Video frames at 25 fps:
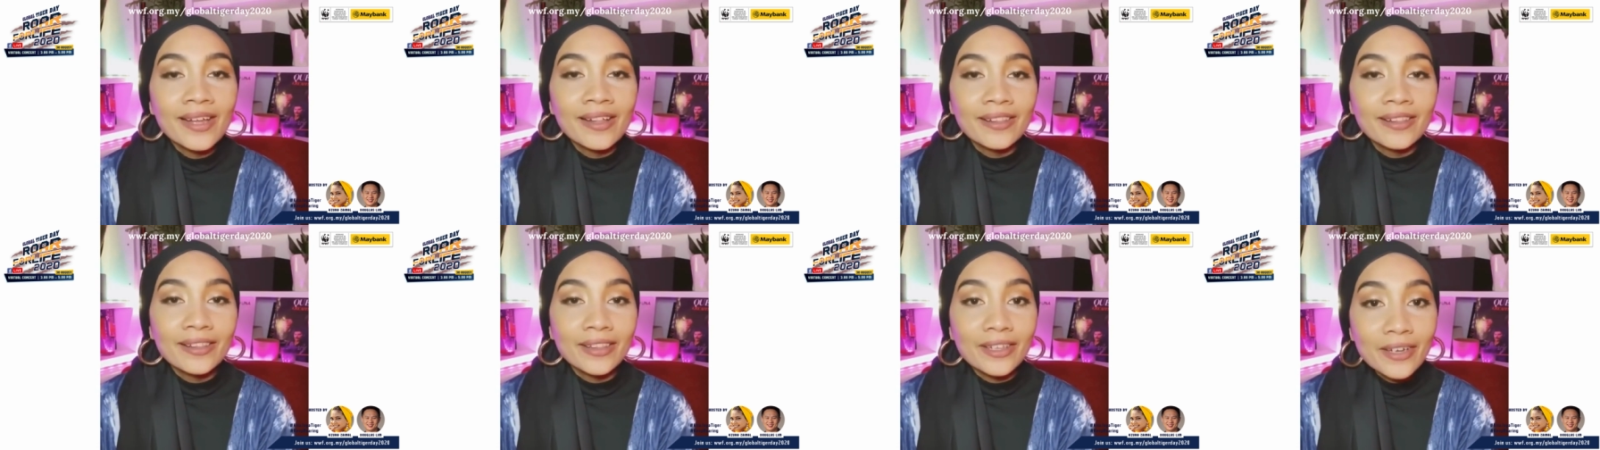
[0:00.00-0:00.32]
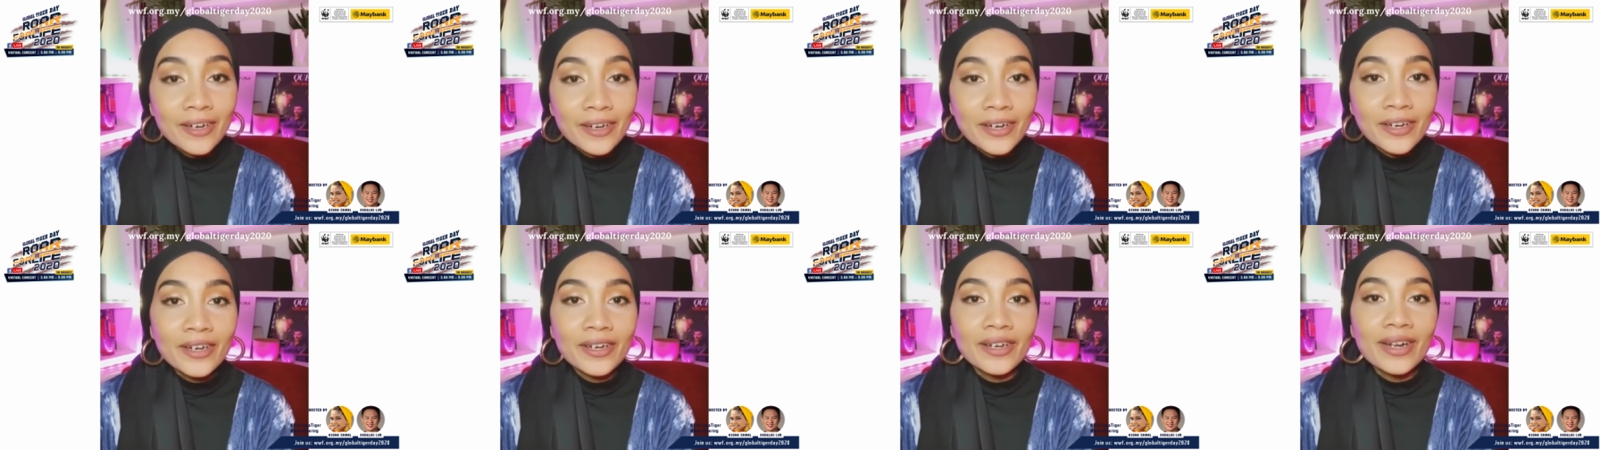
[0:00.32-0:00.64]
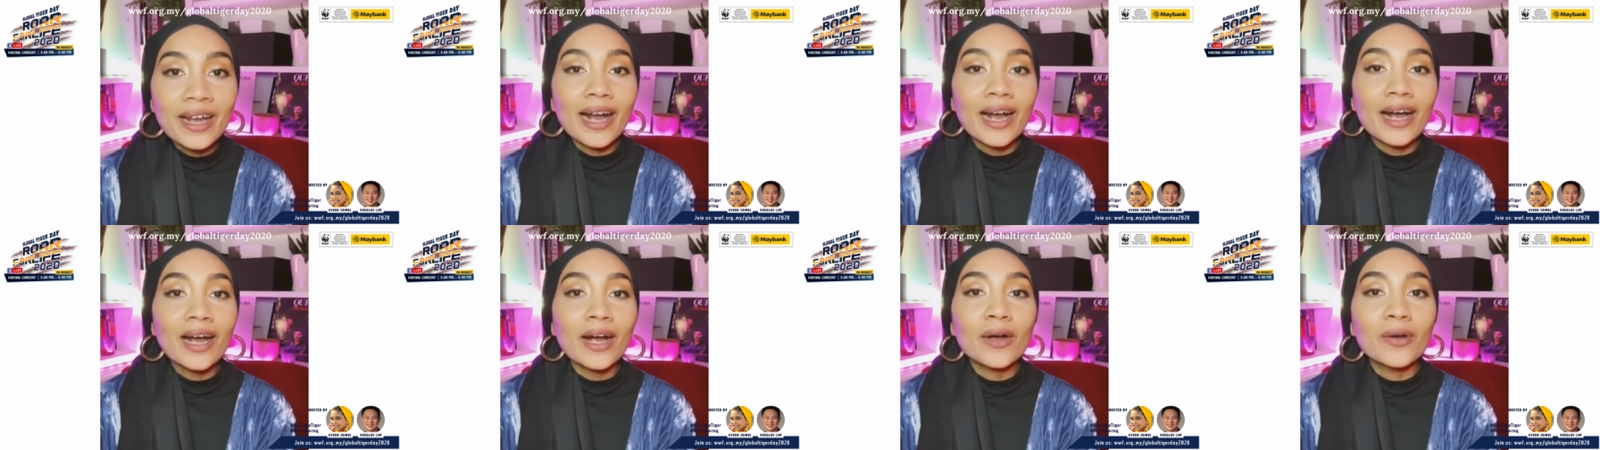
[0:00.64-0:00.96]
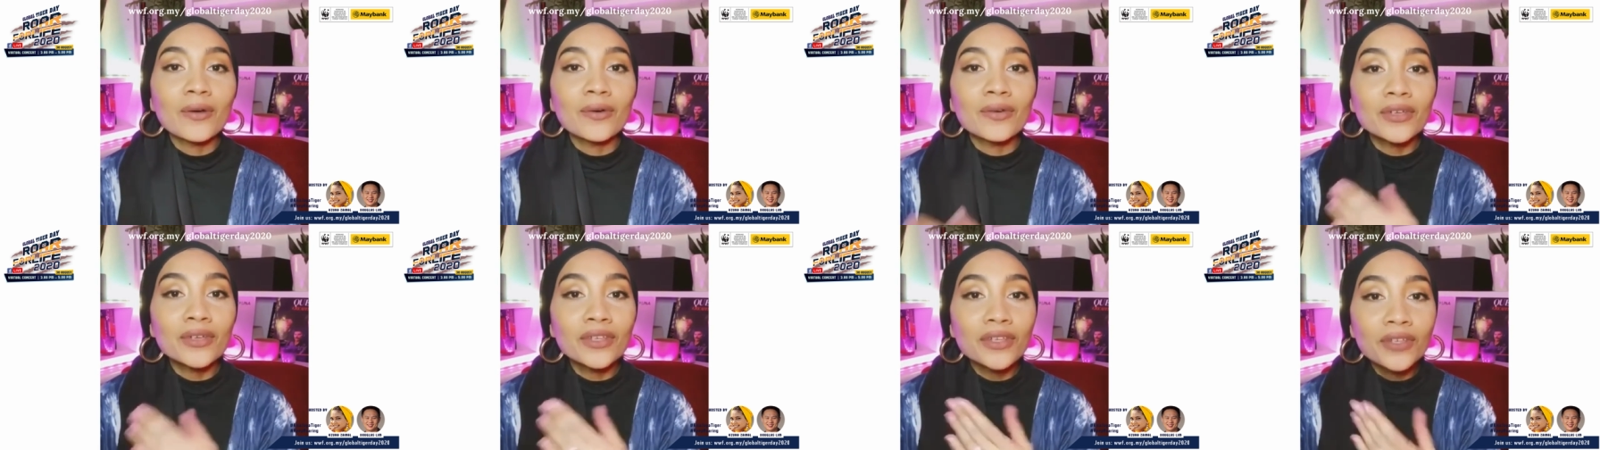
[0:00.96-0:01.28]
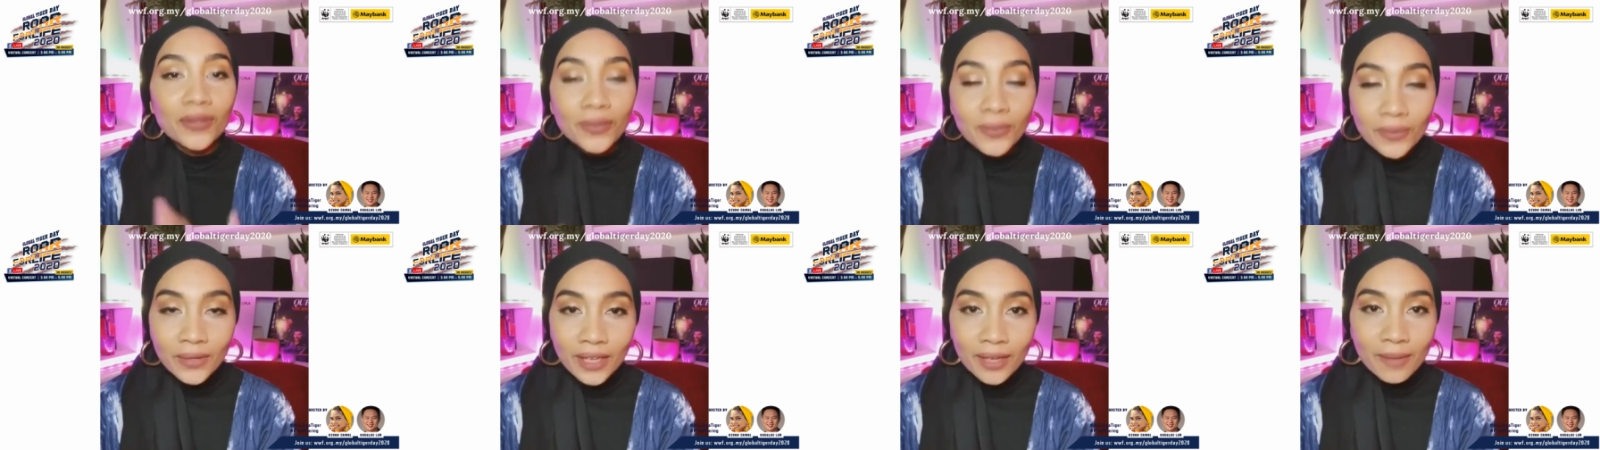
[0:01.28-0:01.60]
learn how
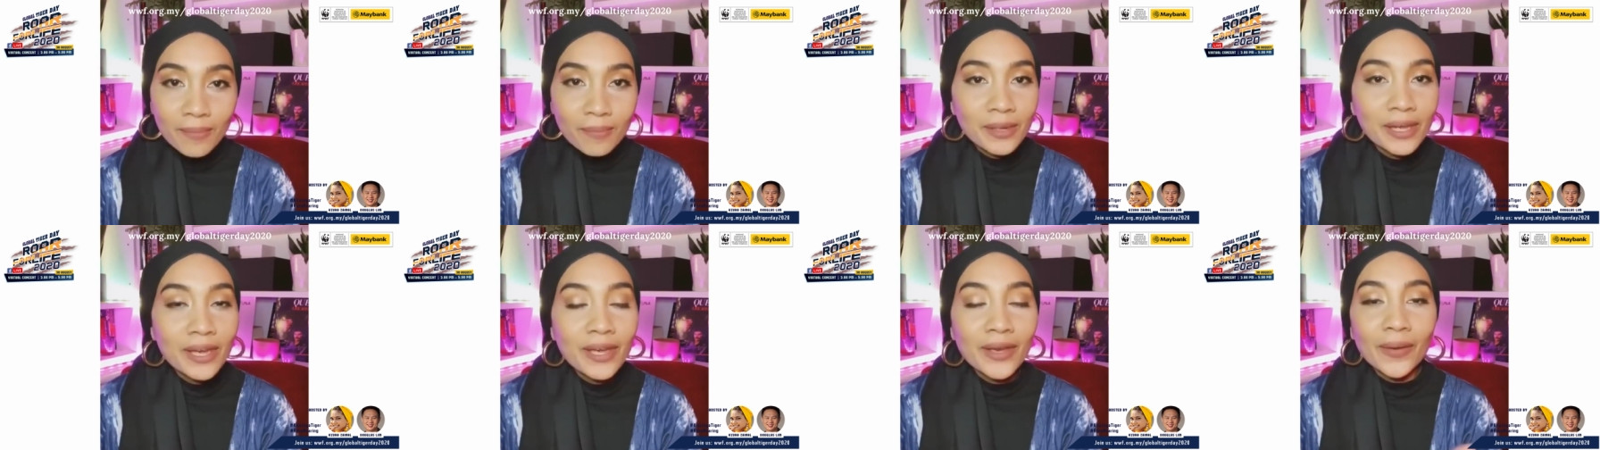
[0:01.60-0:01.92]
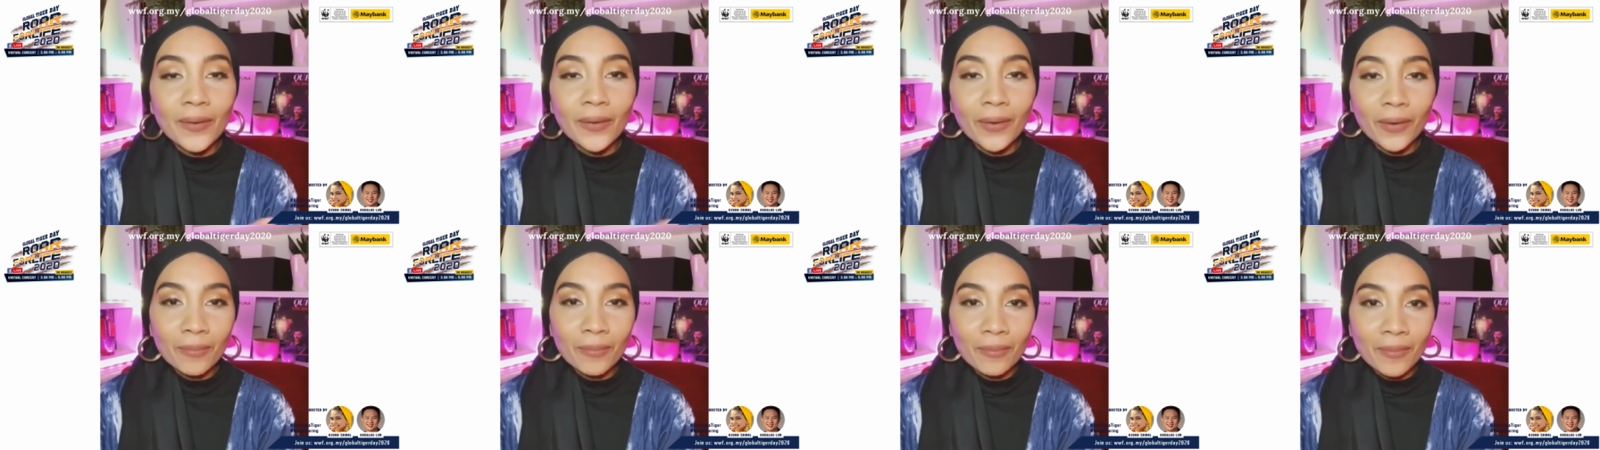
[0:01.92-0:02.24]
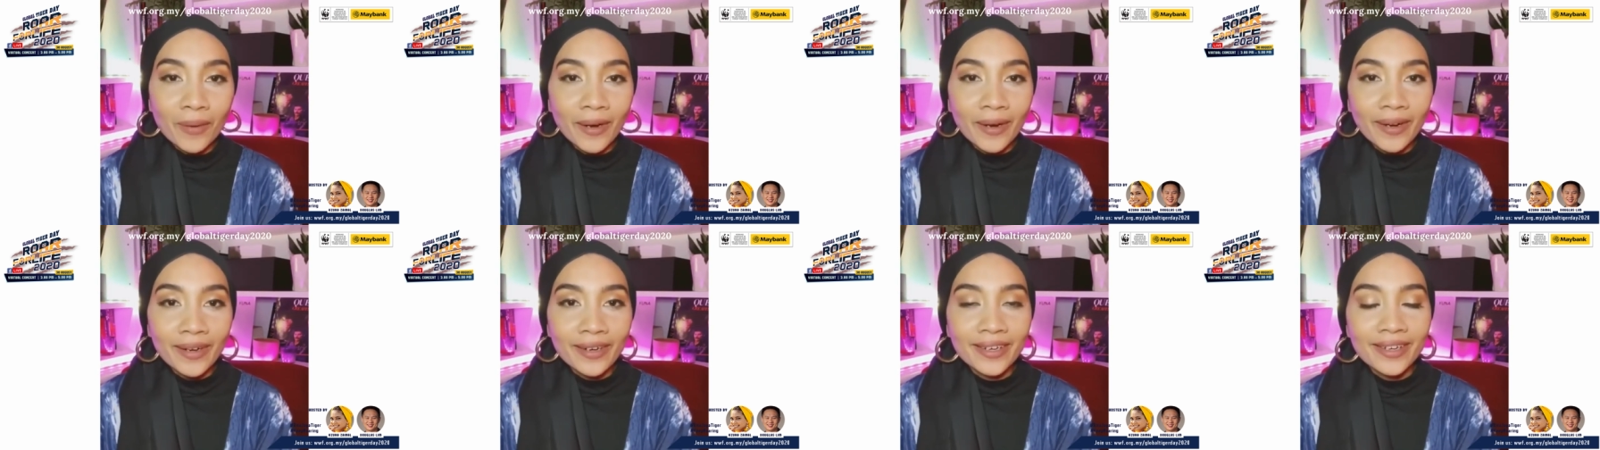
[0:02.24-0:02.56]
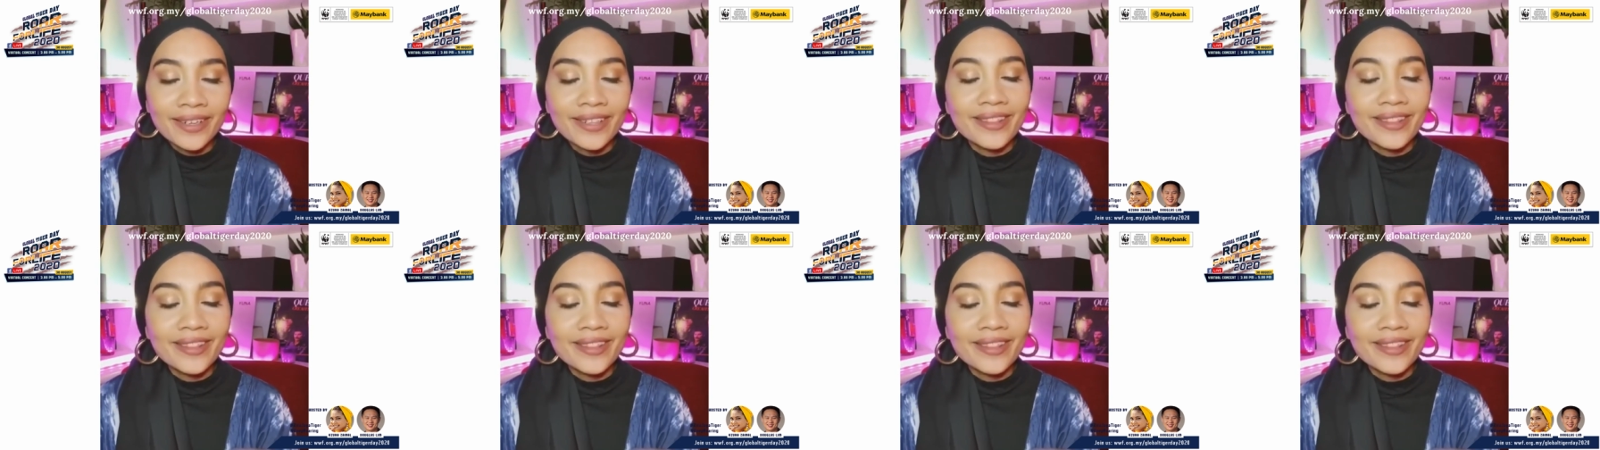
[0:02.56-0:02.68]
you can play your part